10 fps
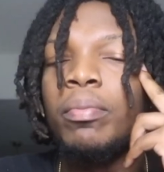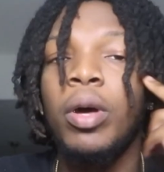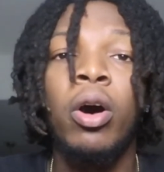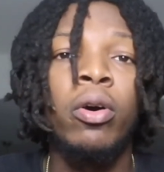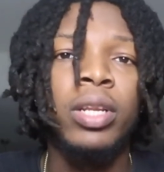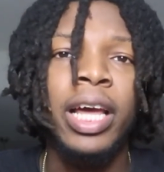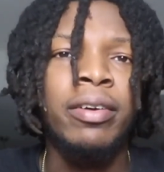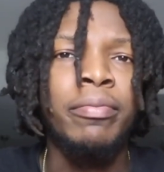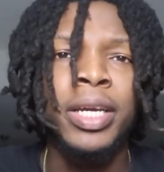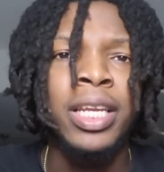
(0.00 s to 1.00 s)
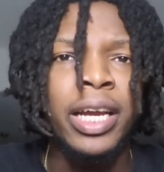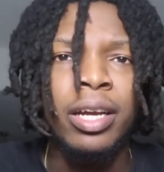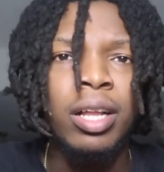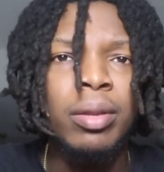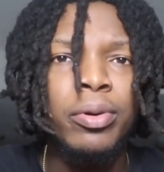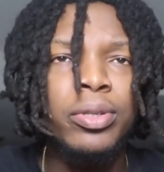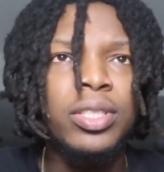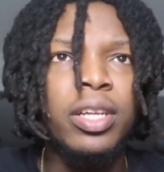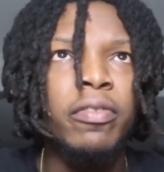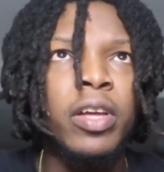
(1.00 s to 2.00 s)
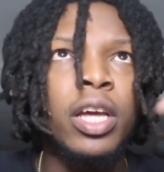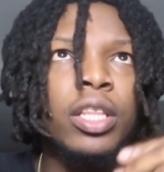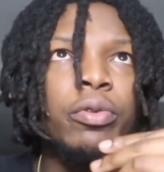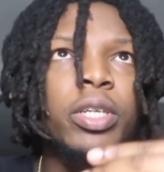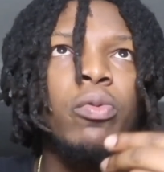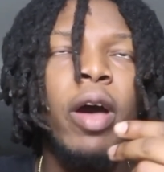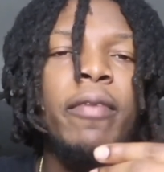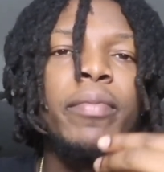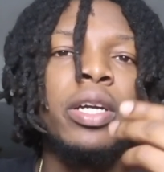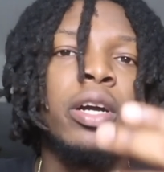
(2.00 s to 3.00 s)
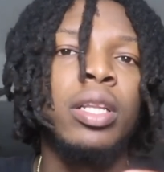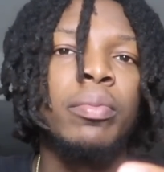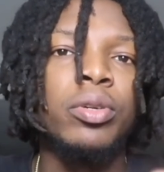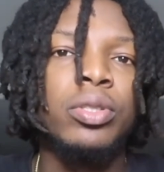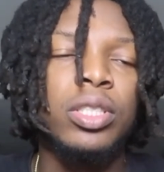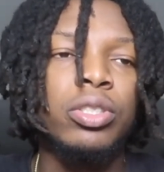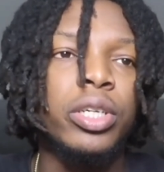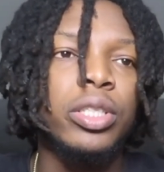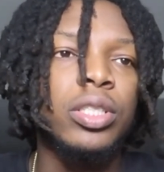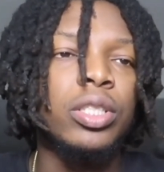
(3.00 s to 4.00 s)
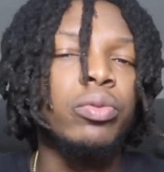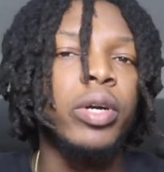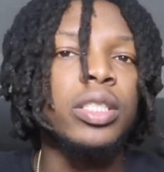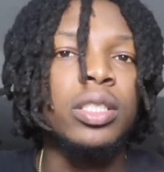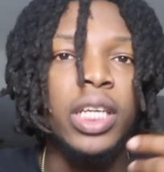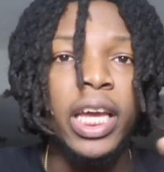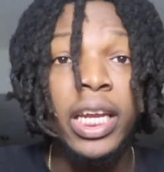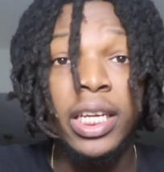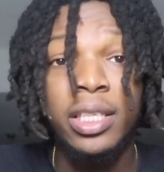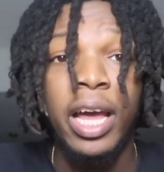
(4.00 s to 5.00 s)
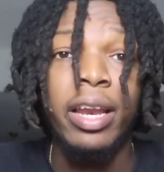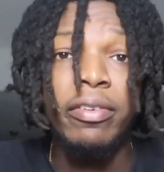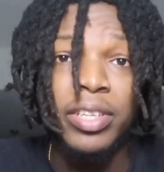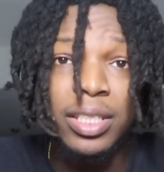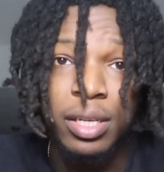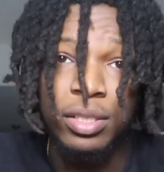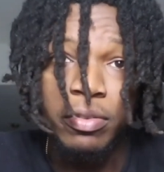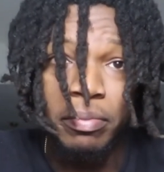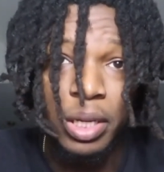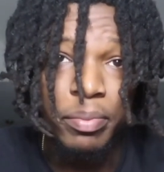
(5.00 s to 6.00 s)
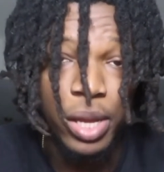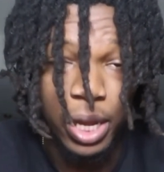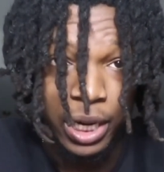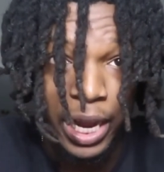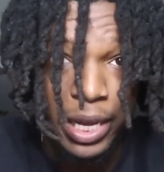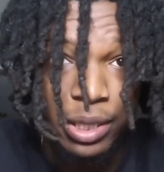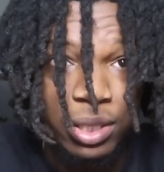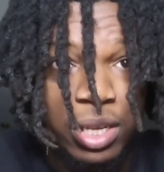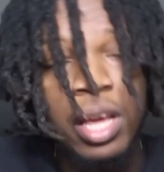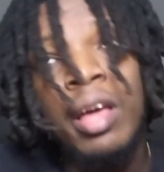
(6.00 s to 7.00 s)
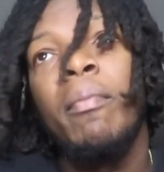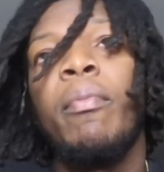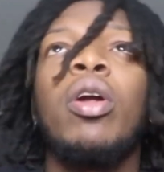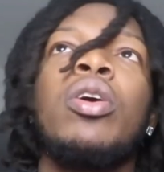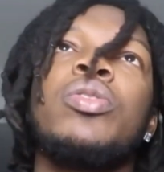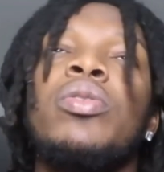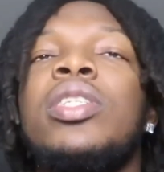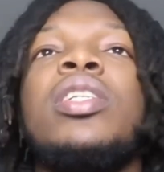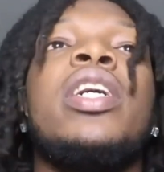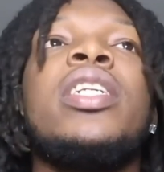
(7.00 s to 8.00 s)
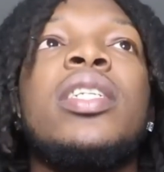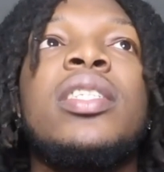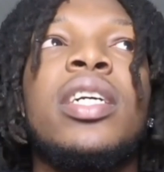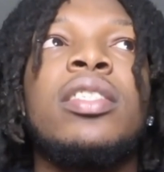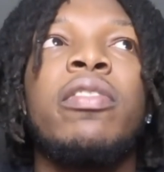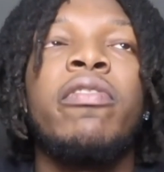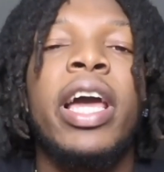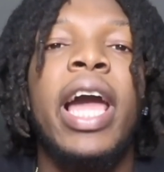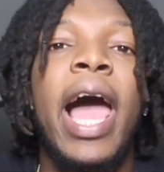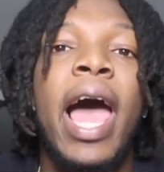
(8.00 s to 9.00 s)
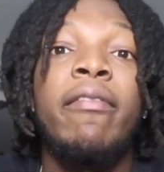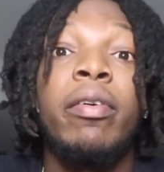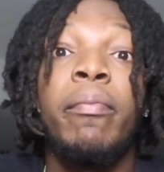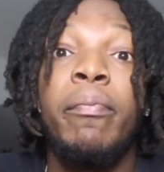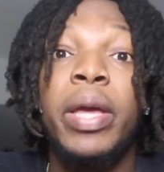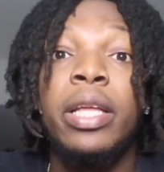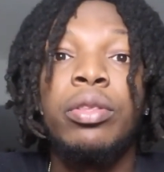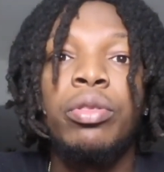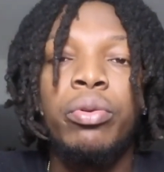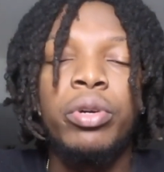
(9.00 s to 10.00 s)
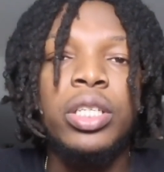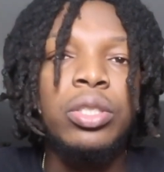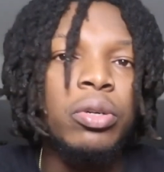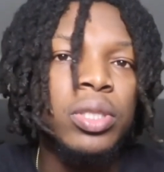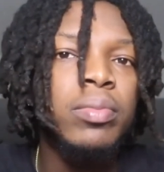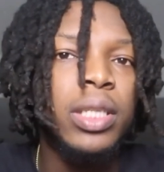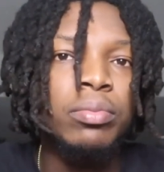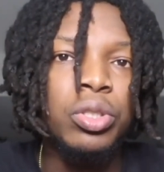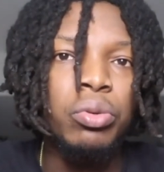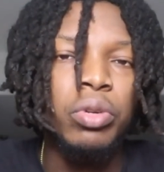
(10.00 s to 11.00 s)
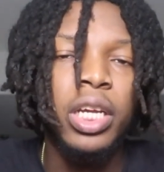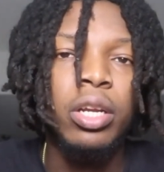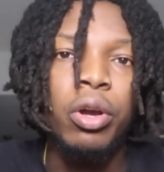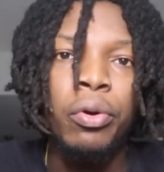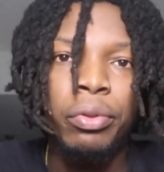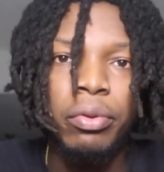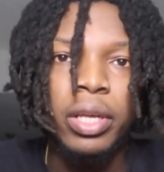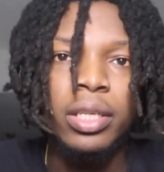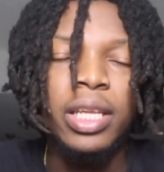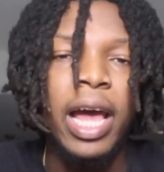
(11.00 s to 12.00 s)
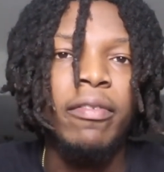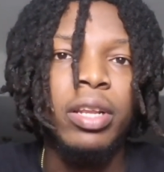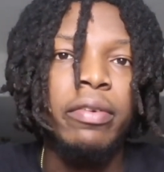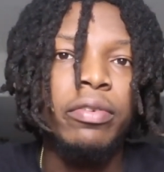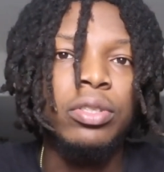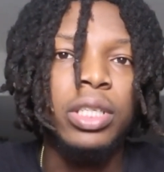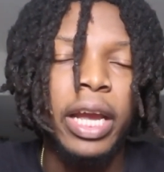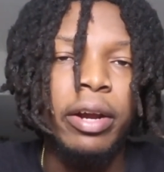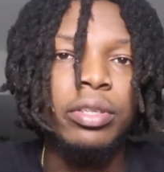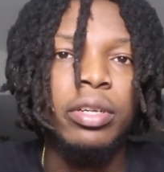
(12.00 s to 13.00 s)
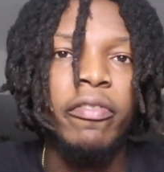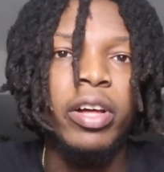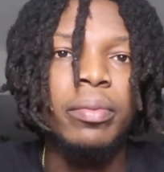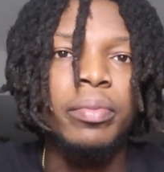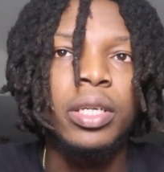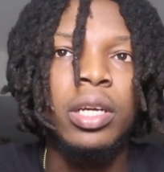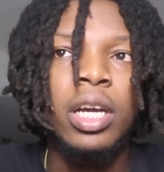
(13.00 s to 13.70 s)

Oh, like of being like gullible and stuff. The reason why I've been gullible in certain situations, it is kind of a sense of me being nice, but also it's a sense of like I haven't been through, because you know, sometimes you need to go through things to have a level of character development.